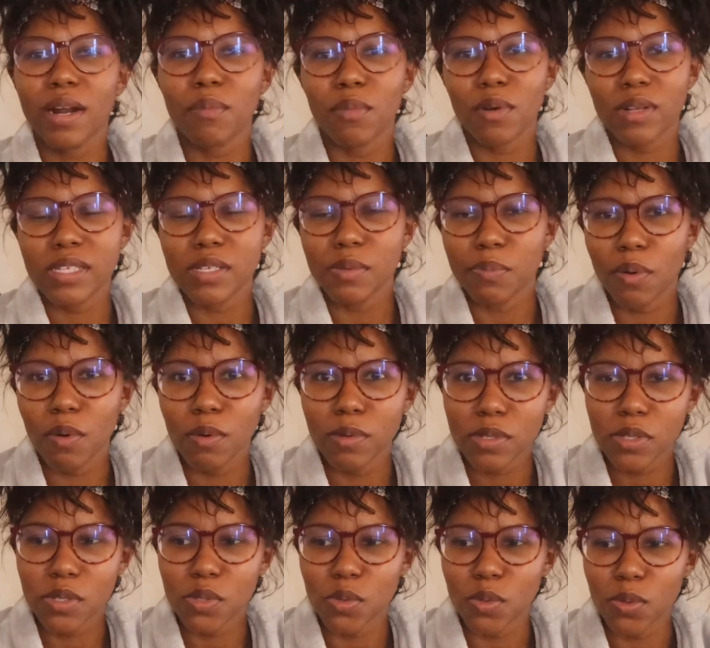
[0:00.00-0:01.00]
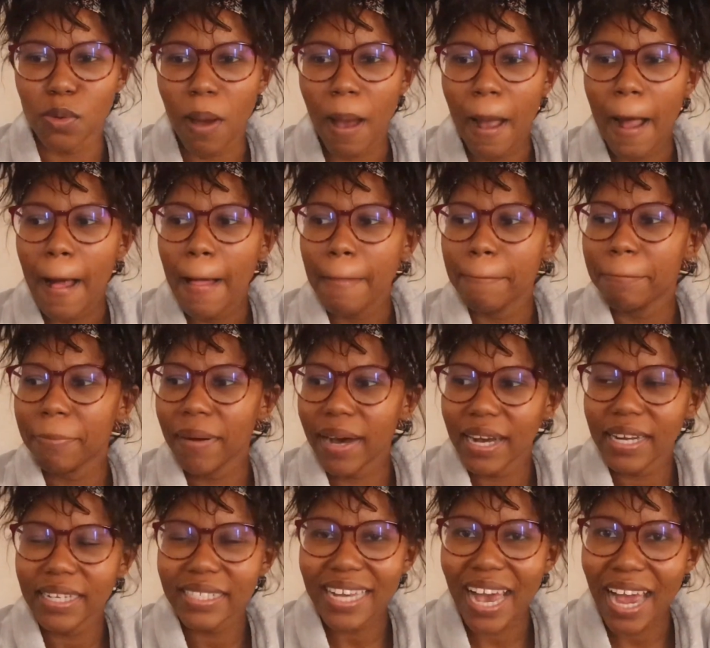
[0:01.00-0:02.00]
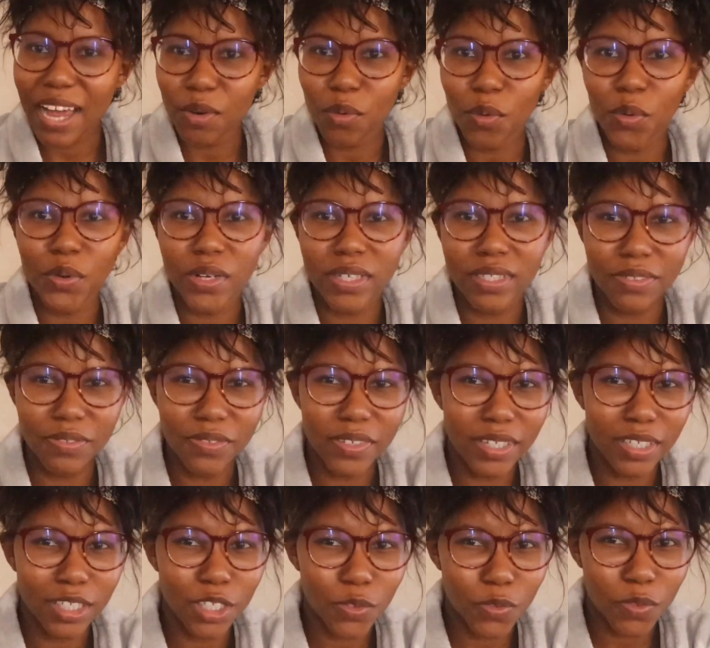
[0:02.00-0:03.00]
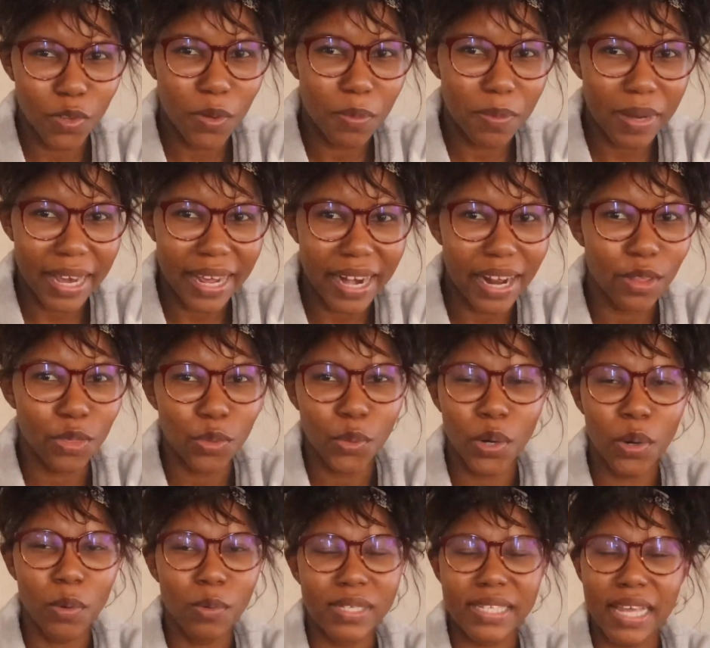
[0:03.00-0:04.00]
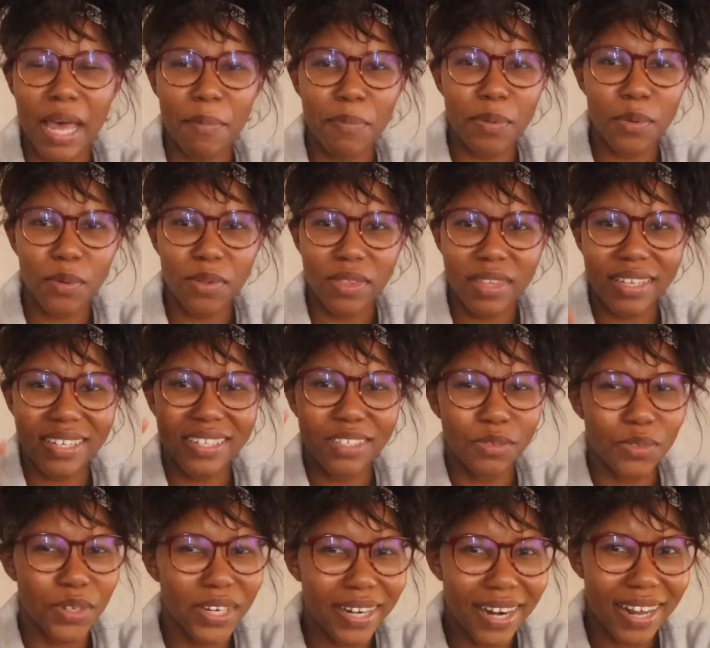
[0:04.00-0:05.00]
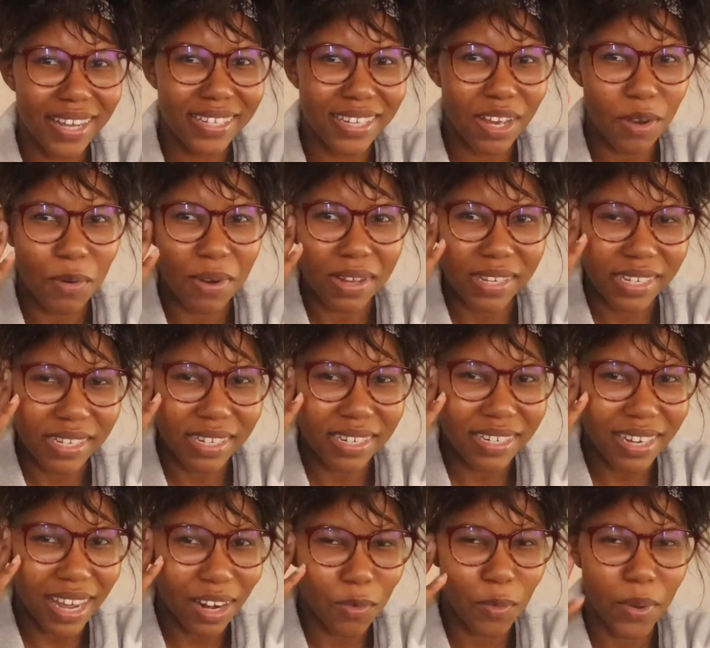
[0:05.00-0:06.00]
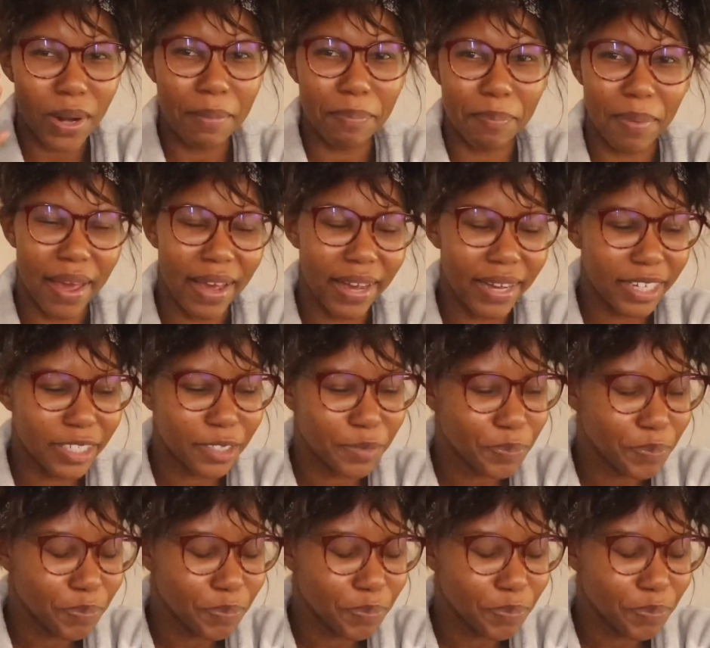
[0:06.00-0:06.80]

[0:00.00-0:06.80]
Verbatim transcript: I'm not supposed to. But I'd already finished filming and I thought I was happy with it, realized I wasn't, and went back.